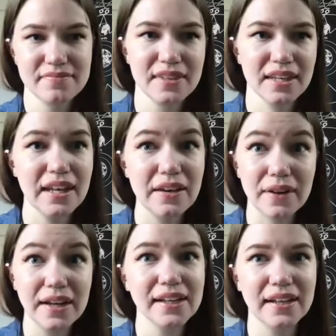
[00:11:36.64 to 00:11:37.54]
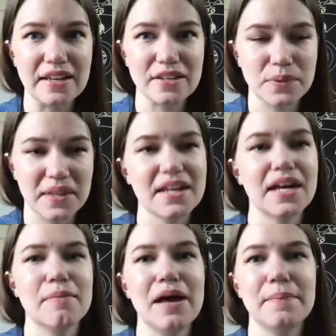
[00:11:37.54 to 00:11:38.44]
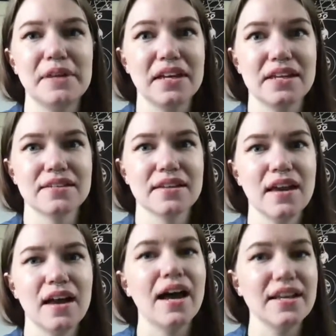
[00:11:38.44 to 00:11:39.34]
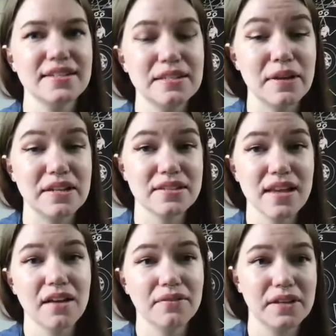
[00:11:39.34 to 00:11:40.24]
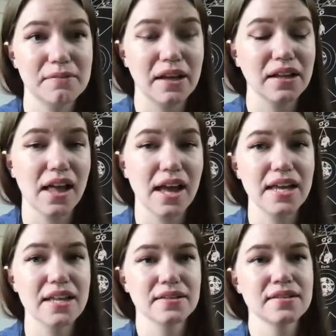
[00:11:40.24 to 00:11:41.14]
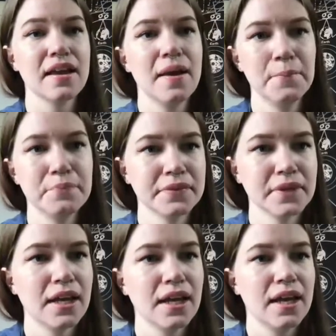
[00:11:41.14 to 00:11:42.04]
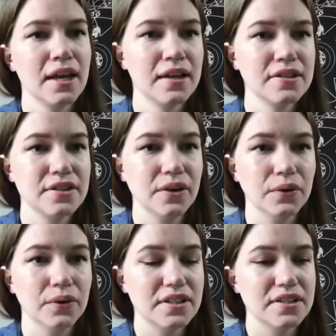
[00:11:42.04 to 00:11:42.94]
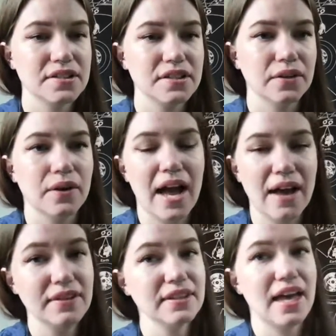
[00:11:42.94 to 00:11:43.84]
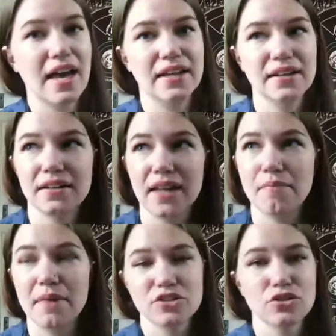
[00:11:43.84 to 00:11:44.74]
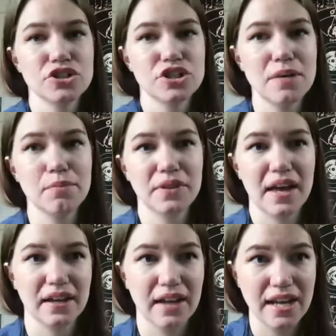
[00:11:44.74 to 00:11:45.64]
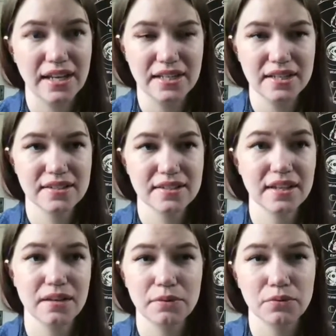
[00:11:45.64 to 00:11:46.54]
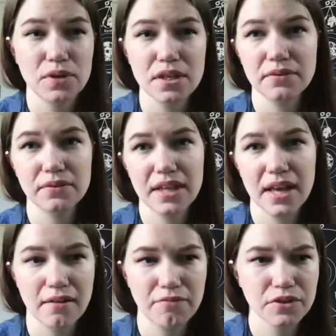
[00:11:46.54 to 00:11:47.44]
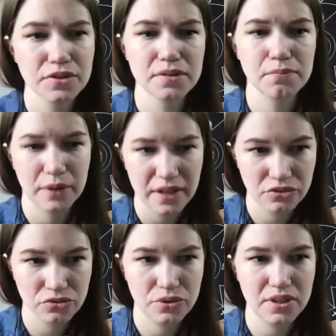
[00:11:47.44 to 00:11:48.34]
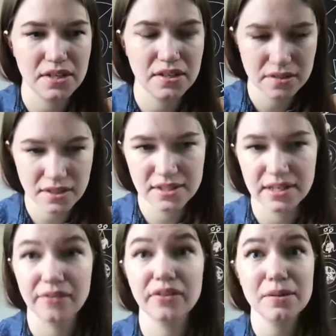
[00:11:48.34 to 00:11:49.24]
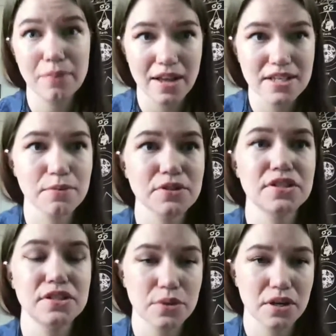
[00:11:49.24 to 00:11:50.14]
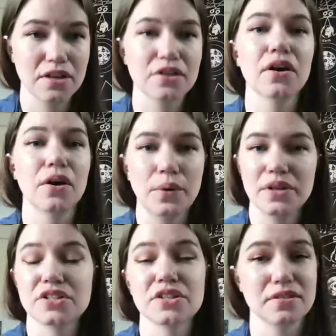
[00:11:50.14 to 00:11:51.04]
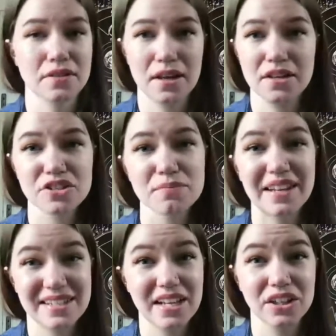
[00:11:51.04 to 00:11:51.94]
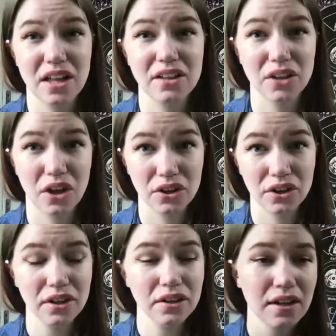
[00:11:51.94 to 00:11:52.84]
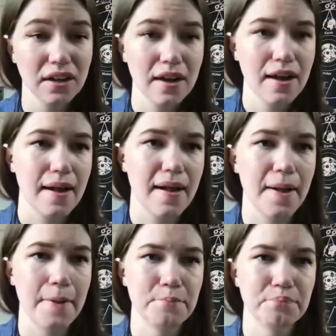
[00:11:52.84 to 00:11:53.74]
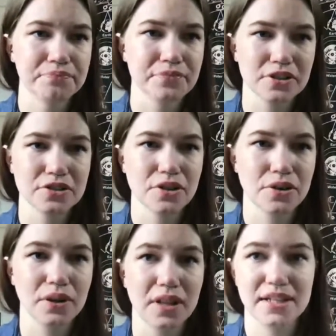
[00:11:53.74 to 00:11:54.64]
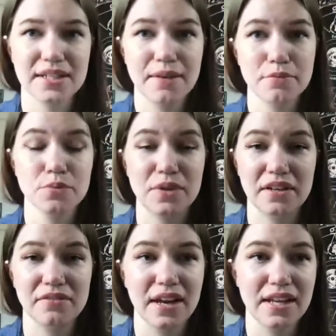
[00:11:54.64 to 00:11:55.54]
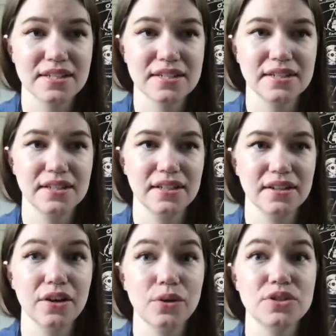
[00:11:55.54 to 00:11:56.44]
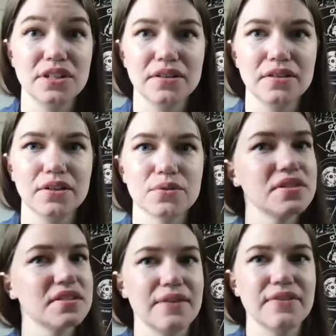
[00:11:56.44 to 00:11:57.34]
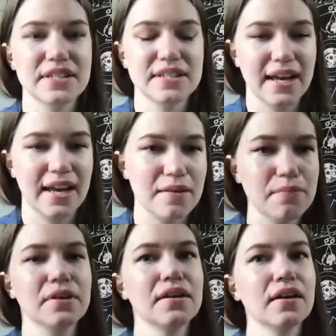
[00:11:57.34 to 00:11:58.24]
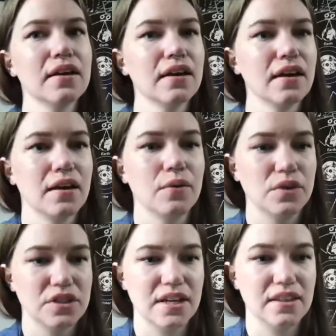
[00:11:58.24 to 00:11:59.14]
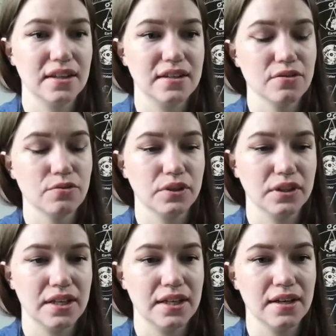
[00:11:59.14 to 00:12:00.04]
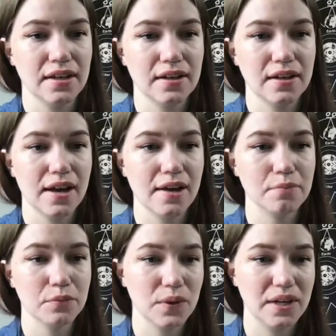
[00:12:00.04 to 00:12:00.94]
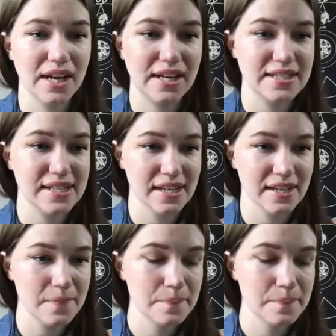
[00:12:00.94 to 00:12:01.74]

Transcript: and I recognize when they come up because I see myself in my clients. So it's having that mentorship or that guidance can be really, really helpful to break through these. It's definitely possible to do it on your own. It just might take a lot longer. So a lot of times we invest in coaching, to save us time, which I think is a really great idea.